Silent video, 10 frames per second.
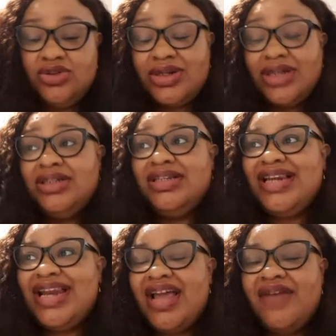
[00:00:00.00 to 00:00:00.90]
You
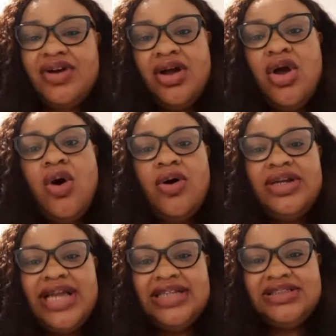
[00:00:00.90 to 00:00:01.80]
can never
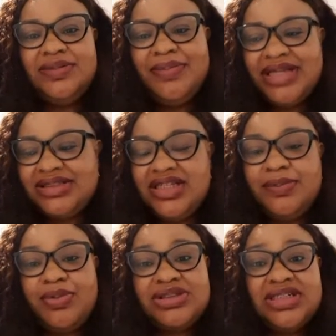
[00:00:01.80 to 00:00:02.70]
underestimate the
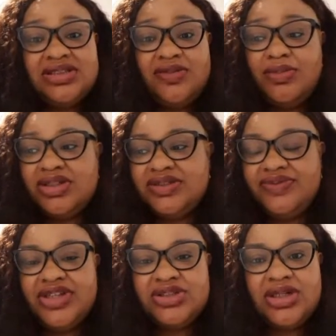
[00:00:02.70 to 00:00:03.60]
importance of
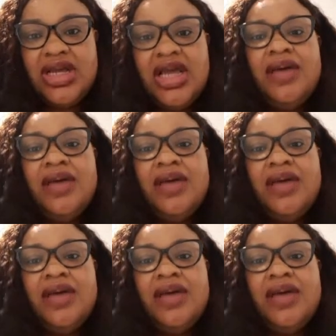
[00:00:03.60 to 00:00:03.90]
motivation,